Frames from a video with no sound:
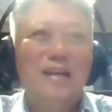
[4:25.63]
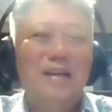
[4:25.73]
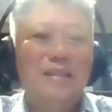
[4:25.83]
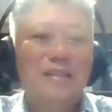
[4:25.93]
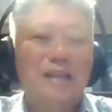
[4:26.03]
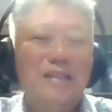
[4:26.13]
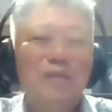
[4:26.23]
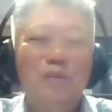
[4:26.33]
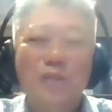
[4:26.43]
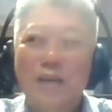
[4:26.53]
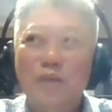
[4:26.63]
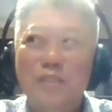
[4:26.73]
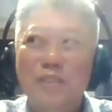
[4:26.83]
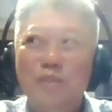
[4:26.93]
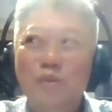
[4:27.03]
Uh, neither would I
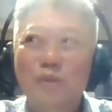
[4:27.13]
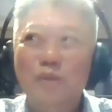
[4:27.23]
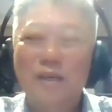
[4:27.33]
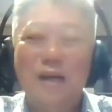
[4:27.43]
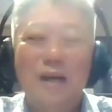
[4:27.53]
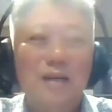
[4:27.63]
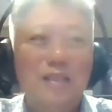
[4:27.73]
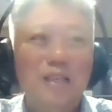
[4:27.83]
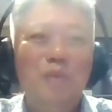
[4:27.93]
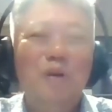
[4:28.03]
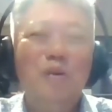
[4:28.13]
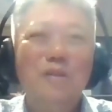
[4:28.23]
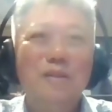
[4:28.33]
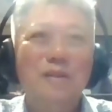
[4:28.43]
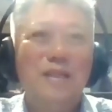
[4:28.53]
want to do uh, chemo.